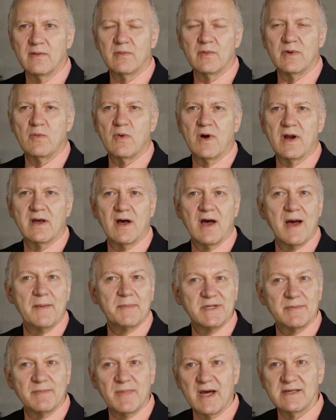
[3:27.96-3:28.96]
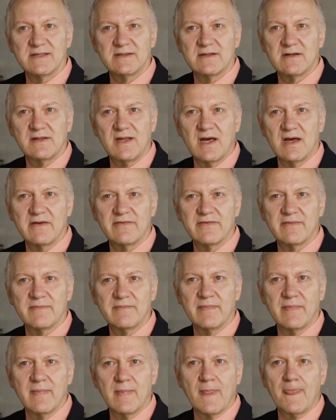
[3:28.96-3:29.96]
We want to optimize their life
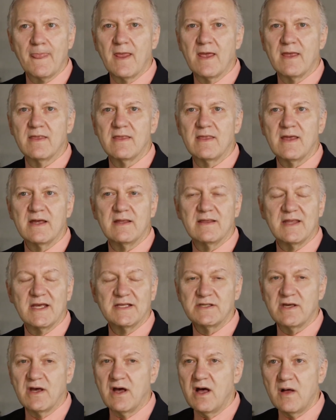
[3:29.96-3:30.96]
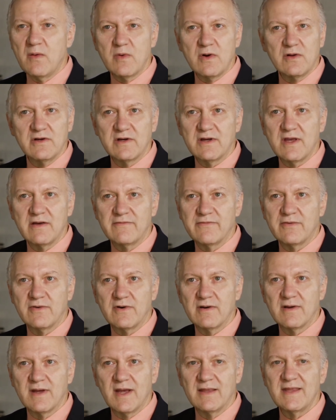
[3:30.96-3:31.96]
that, that's all we're looking
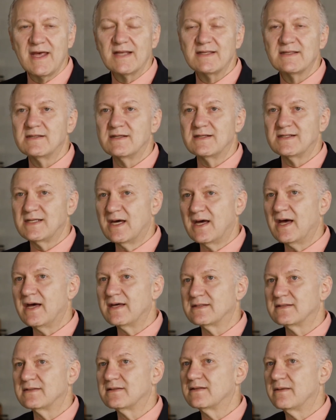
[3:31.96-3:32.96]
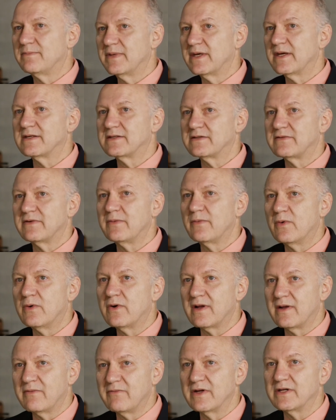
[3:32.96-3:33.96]
for, and that's to us the biggest
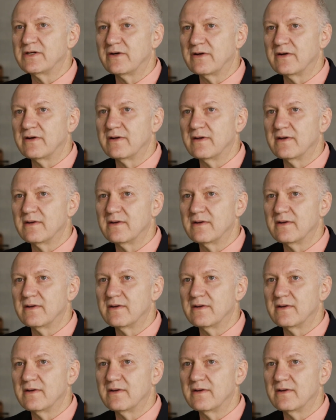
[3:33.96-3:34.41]
reward in return.